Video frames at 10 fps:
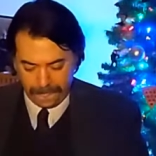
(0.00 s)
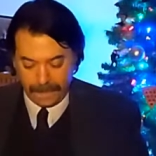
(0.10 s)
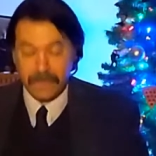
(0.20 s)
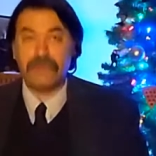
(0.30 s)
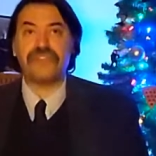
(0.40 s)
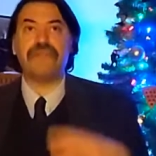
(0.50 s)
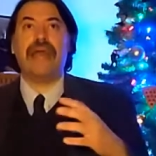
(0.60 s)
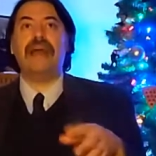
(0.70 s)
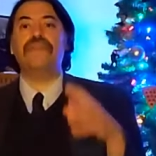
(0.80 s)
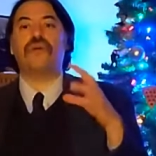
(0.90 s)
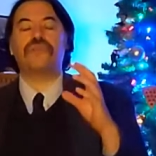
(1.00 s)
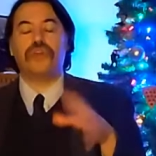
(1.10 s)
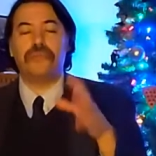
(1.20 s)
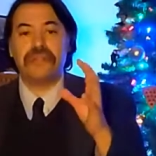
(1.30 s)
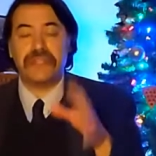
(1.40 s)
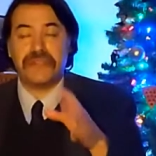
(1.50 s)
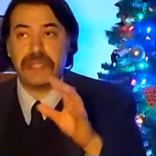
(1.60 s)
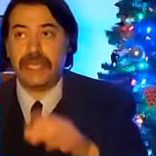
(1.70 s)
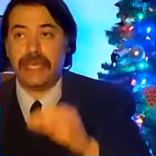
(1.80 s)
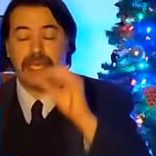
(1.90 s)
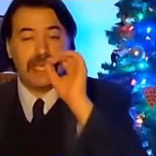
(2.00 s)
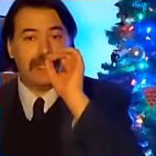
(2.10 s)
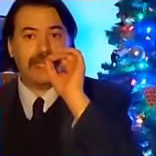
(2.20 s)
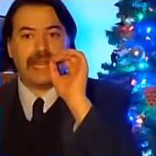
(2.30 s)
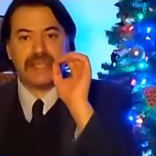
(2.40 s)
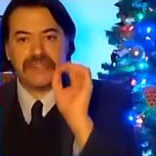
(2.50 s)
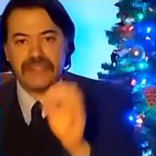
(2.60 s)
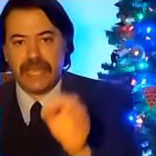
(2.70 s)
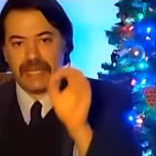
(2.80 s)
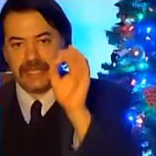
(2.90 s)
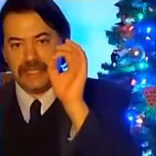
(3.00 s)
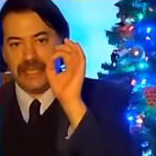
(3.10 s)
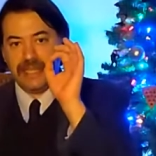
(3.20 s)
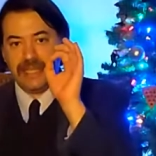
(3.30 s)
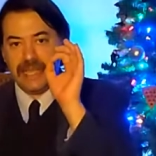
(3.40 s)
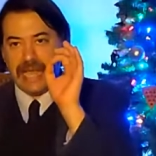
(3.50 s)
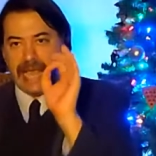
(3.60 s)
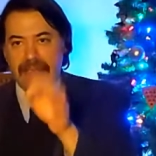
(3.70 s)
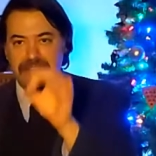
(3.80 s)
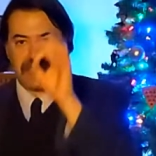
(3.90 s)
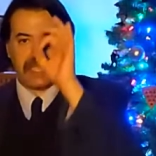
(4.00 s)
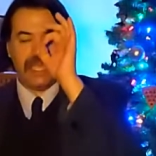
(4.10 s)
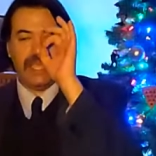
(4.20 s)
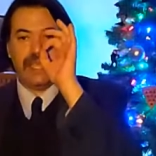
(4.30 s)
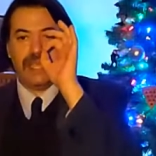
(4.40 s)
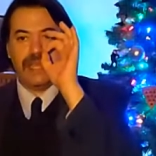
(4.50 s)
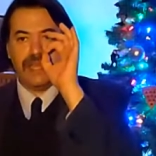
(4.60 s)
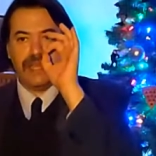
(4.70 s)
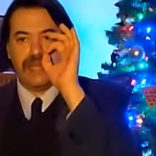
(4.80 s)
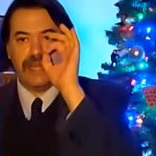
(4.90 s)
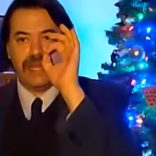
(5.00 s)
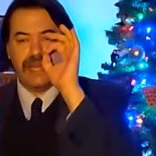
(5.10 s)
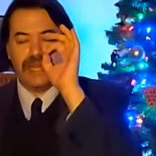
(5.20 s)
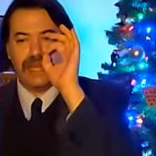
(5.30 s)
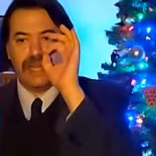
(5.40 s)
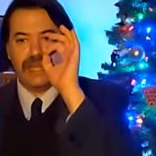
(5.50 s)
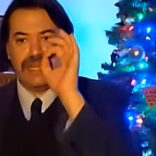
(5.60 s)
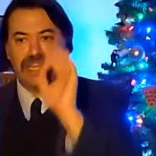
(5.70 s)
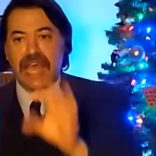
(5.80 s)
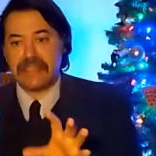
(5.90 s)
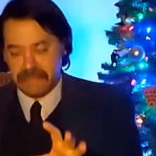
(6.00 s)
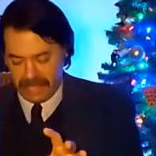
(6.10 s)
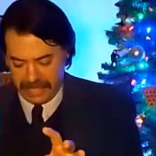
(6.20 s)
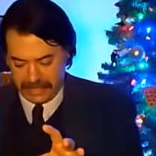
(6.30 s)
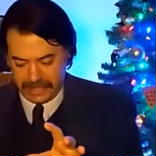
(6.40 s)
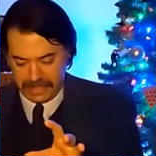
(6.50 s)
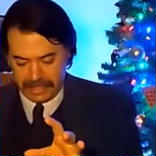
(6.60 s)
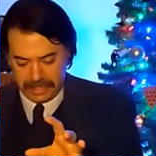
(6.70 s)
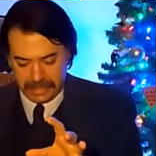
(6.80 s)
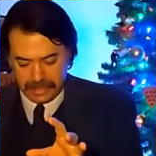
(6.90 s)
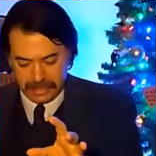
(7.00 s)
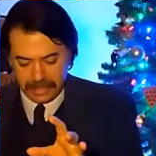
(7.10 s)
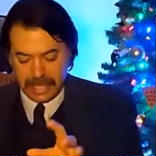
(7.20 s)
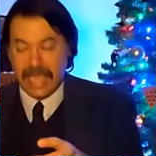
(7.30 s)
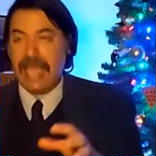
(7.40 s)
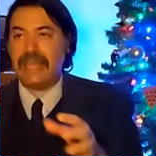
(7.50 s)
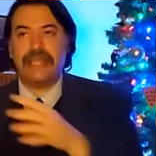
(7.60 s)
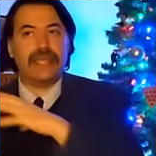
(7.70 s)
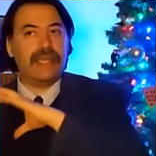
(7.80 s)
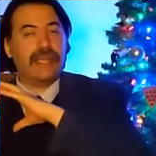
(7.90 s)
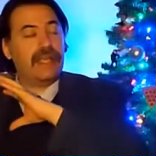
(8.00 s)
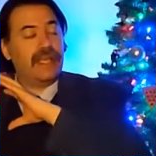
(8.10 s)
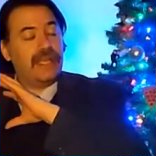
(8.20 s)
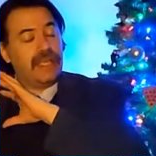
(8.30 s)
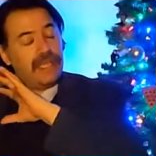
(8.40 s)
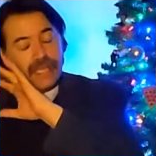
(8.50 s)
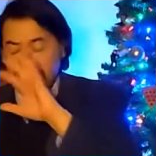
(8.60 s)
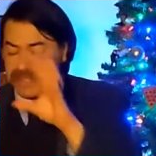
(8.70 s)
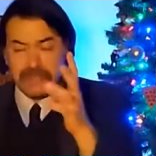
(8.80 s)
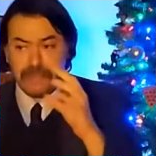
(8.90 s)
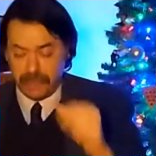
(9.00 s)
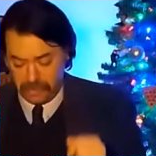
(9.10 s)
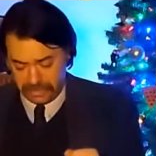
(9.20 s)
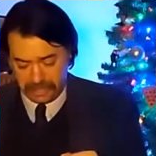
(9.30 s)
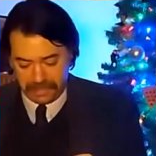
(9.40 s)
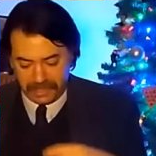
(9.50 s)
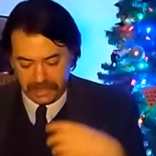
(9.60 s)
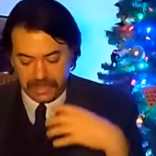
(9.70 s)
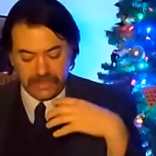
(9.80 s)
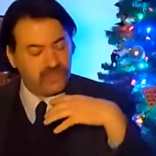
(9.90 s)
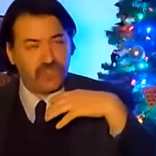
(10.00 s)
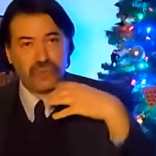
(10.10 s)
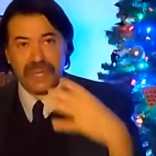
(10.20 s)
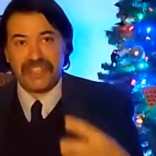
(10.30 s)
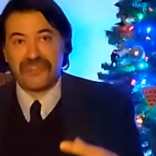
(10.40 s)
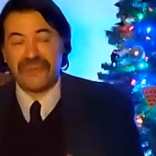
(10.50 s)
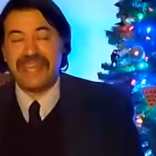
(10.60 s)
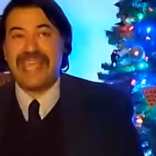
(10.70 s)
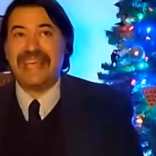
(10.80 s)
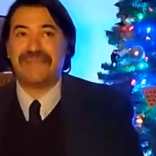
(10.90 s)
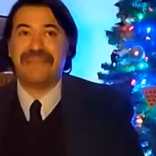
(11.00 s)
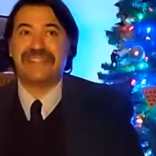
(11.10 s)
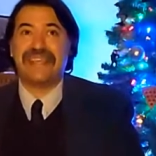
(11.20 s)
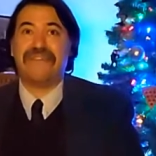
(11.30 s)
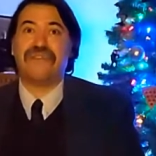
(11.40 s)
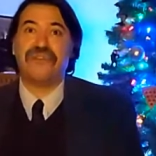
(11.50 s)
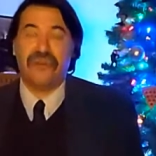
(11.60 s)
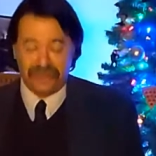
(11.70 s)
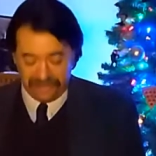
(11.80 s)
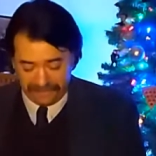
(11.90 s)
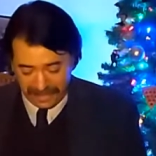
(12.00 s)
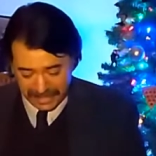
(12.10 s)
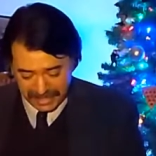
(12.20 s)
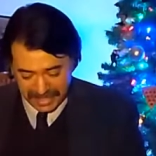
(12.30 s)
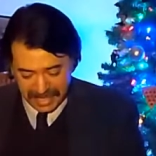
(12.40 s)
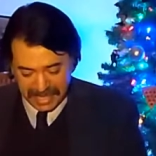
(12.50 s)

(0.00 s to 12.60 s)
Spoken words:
It was around October this year that I started having nightmares. And it's implausible. 2020 has been tough on all of us.